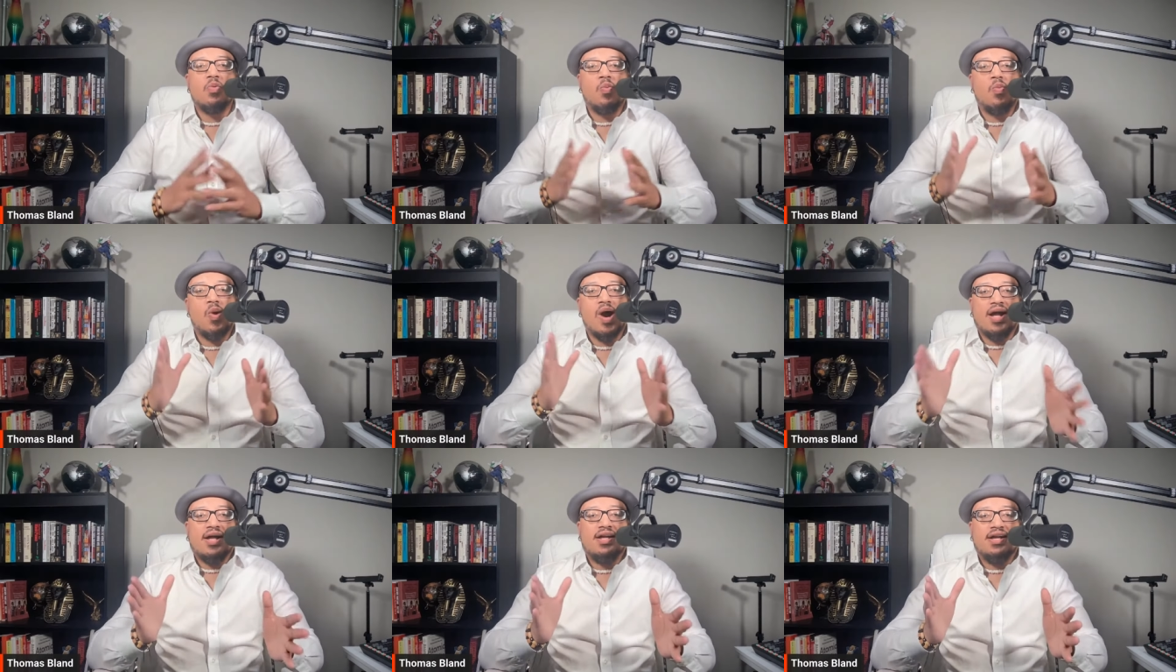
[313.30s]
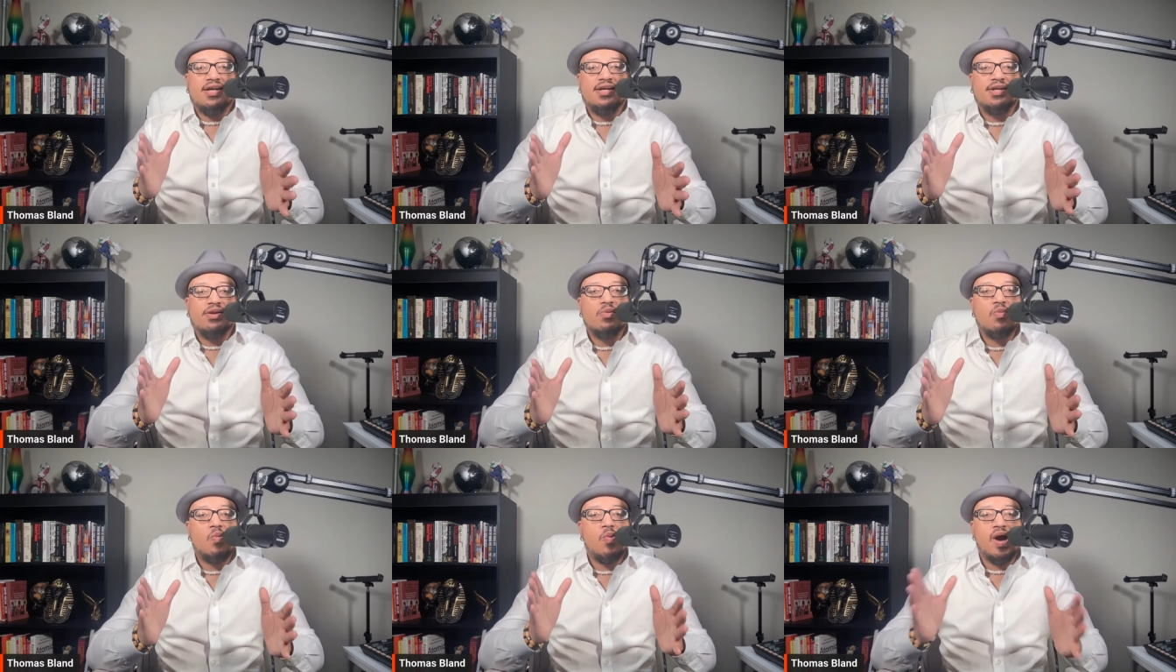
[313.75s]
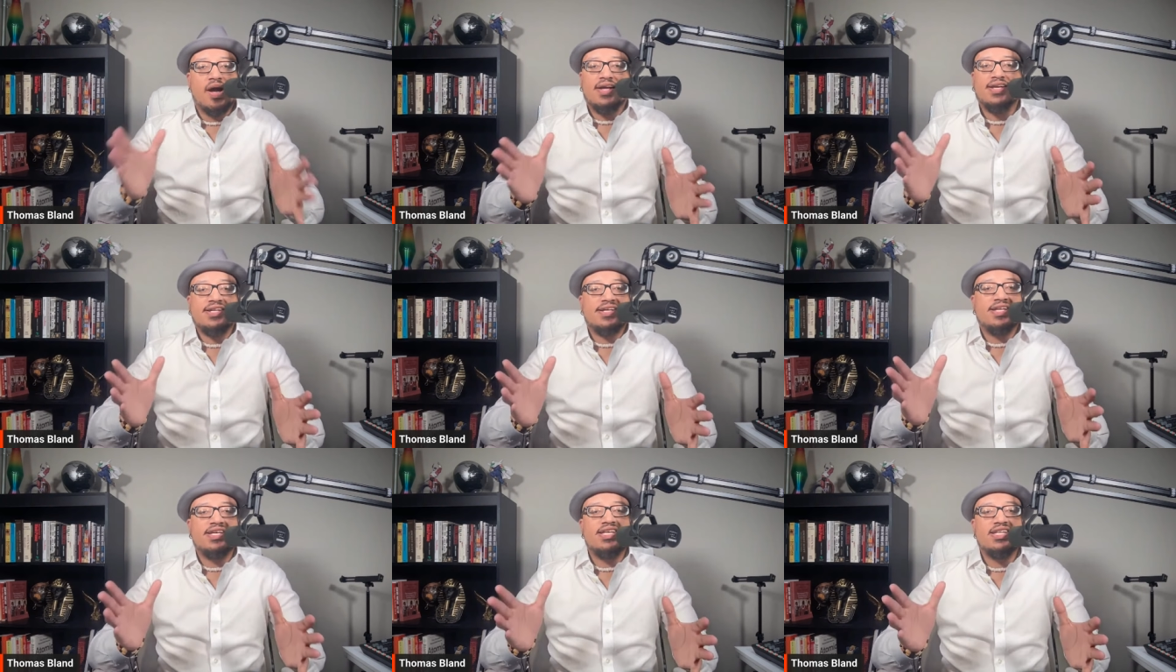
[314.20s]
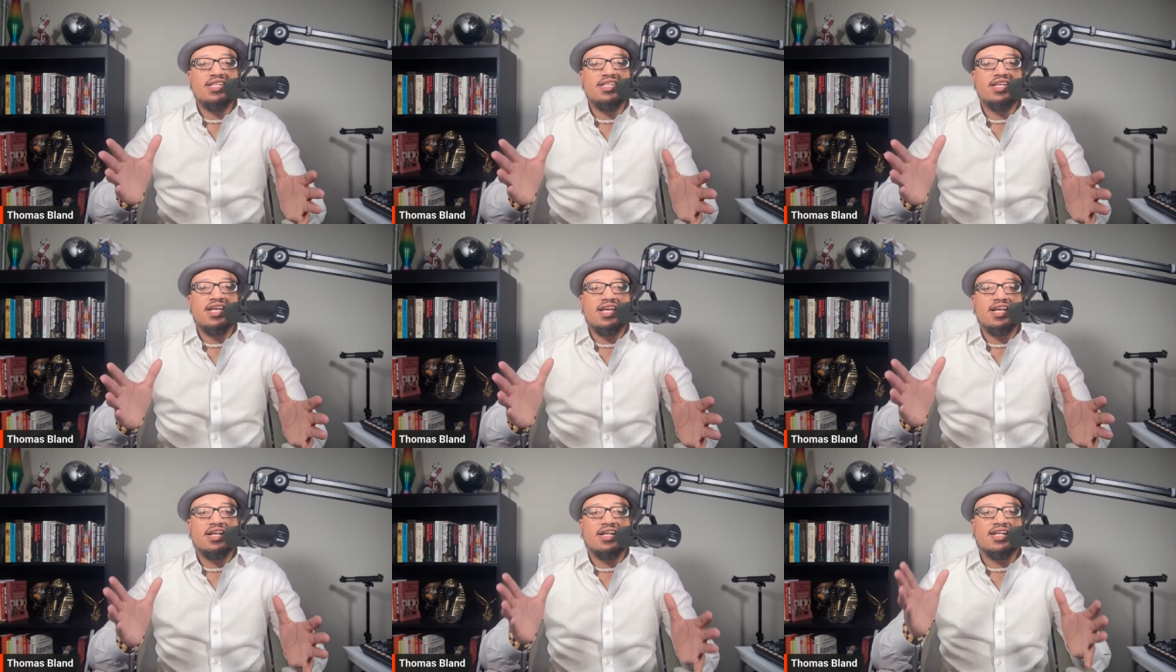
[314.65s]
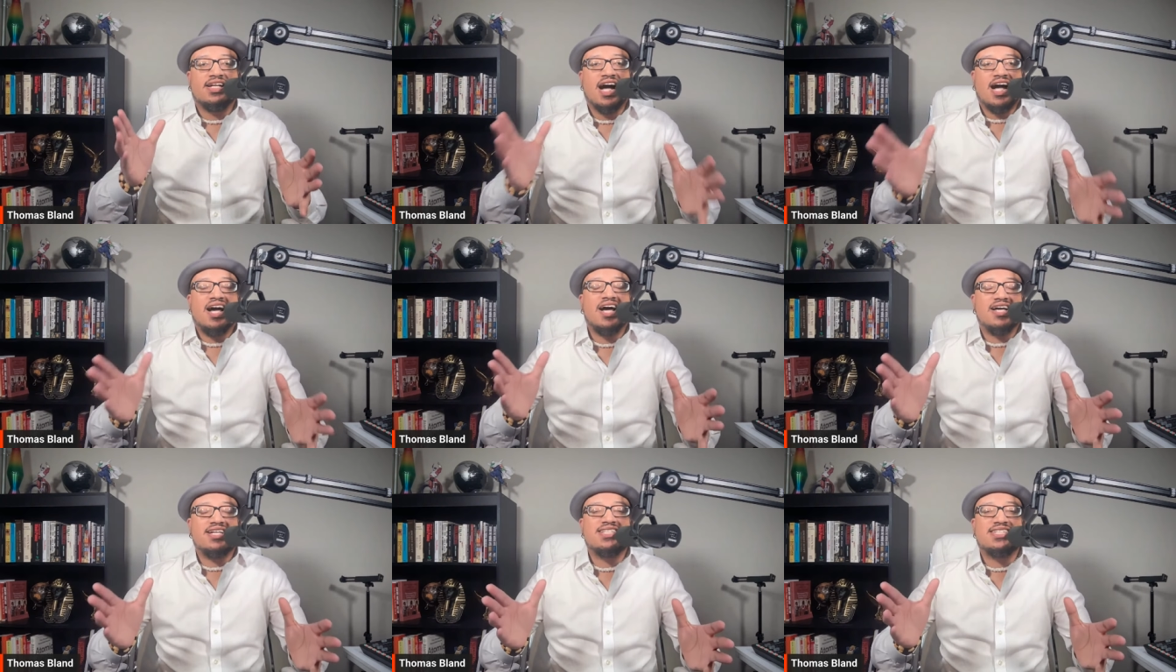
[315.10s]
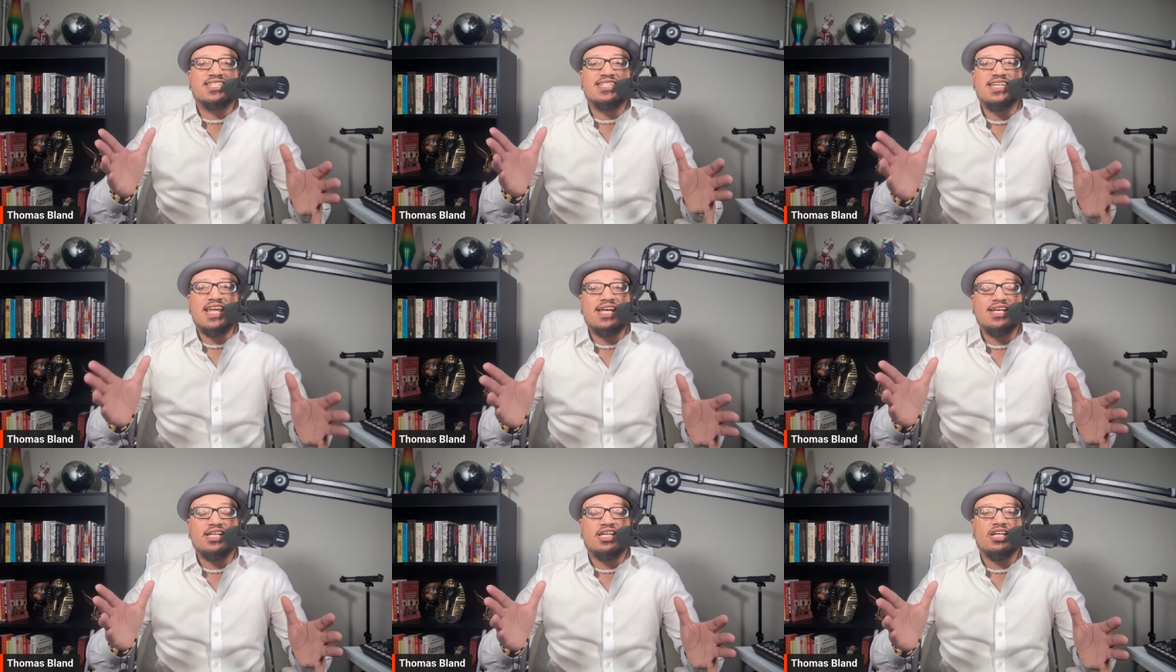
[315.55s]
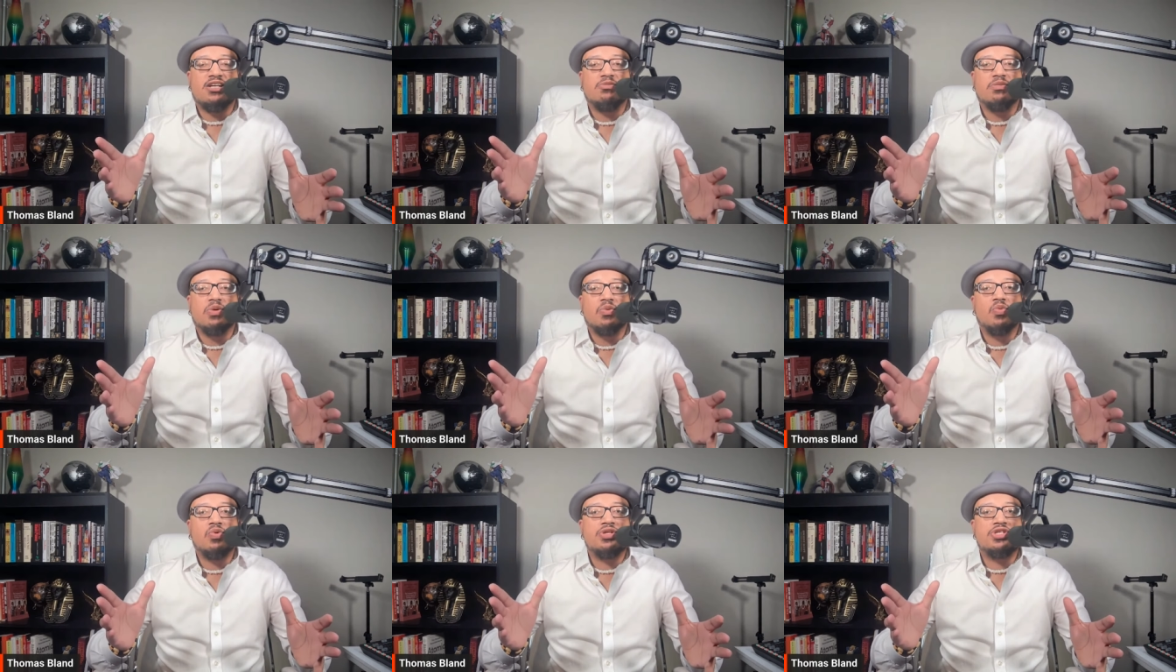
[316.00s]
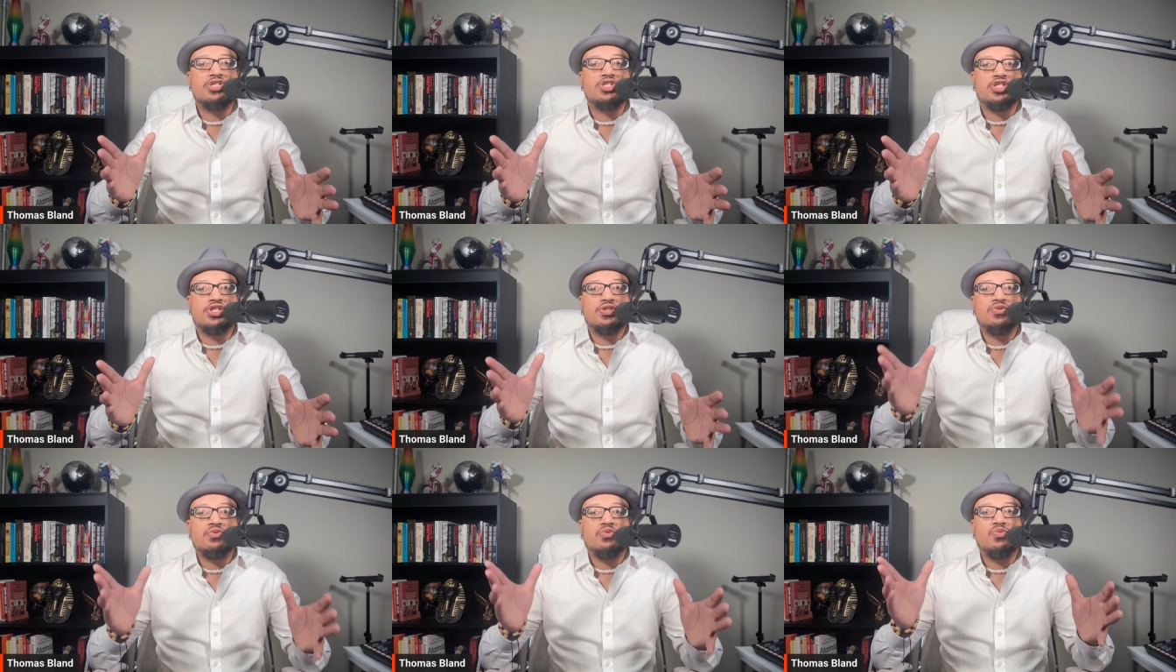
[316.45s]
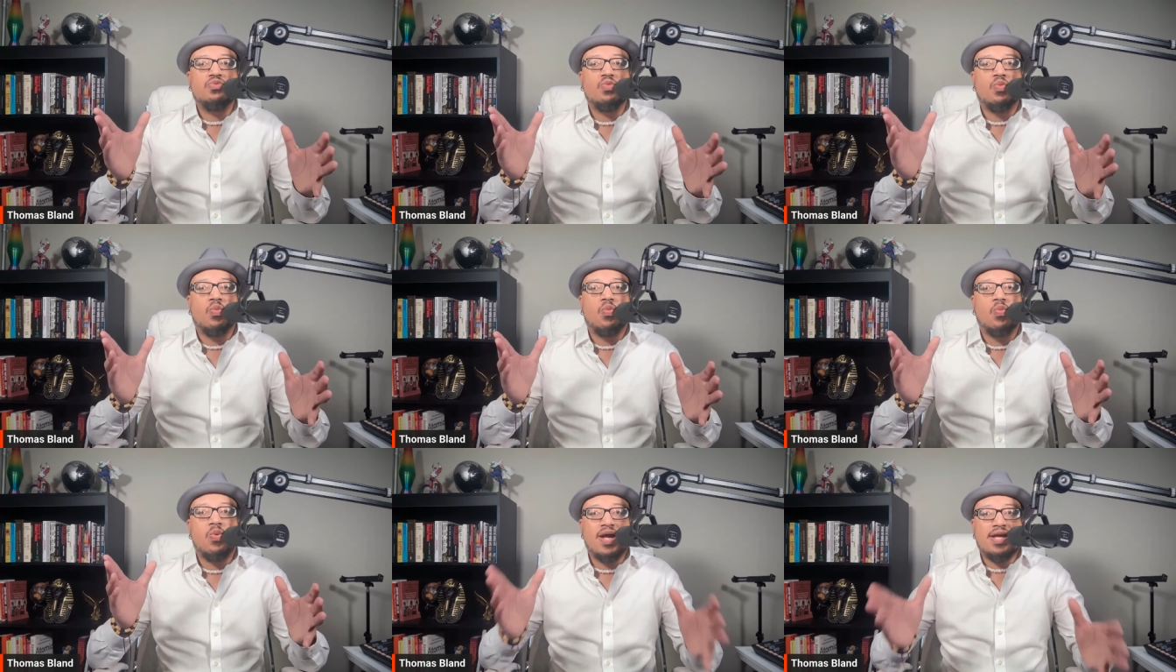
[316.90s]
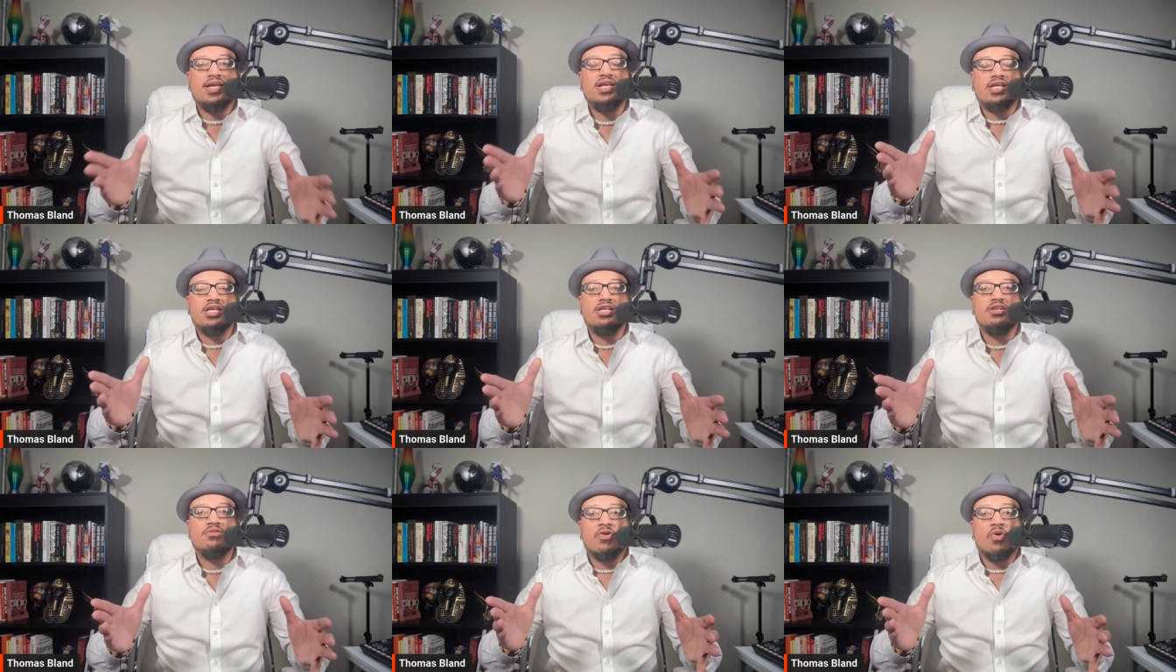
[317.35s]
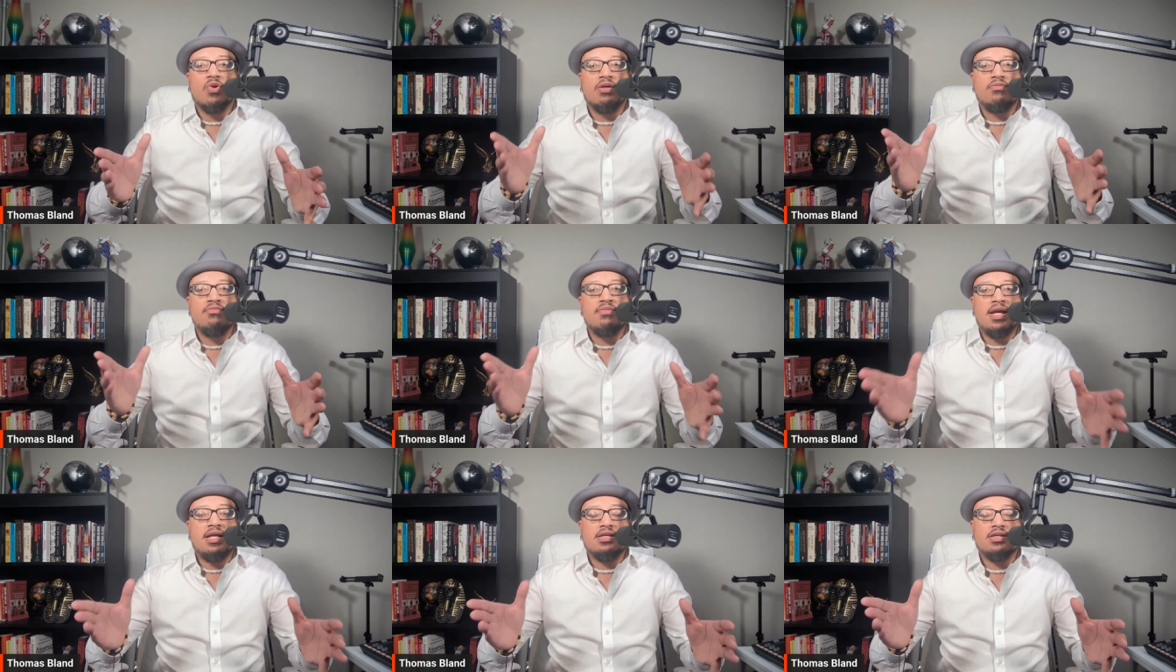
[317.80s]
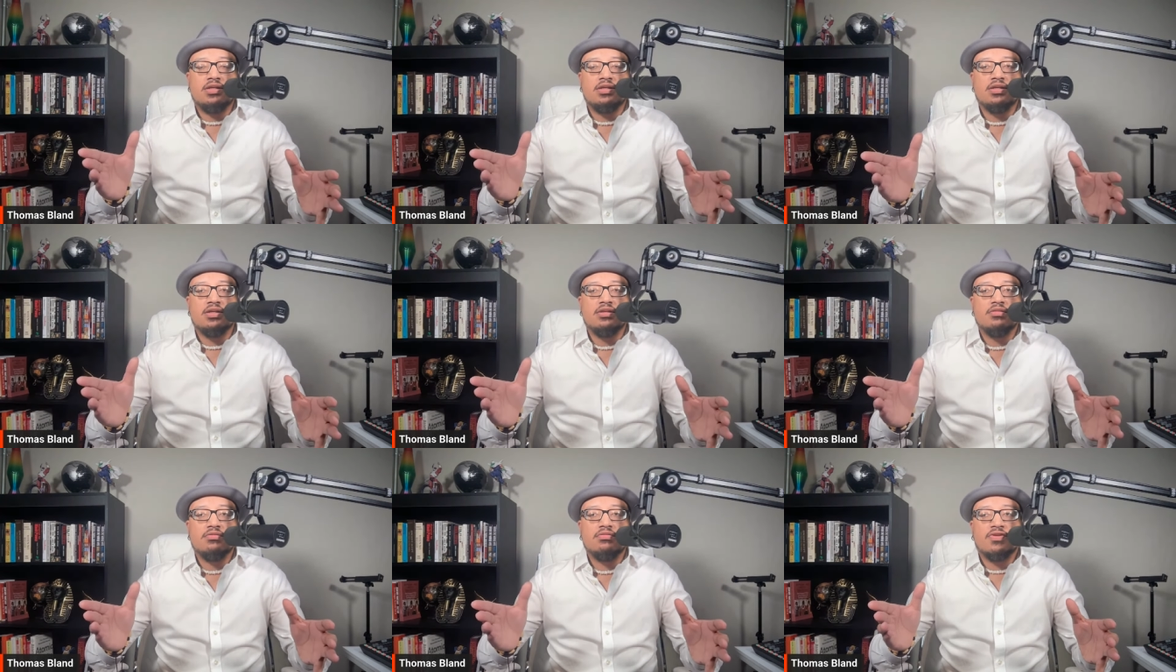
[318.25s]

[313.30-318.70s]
why? Why in God's name would you wait for a man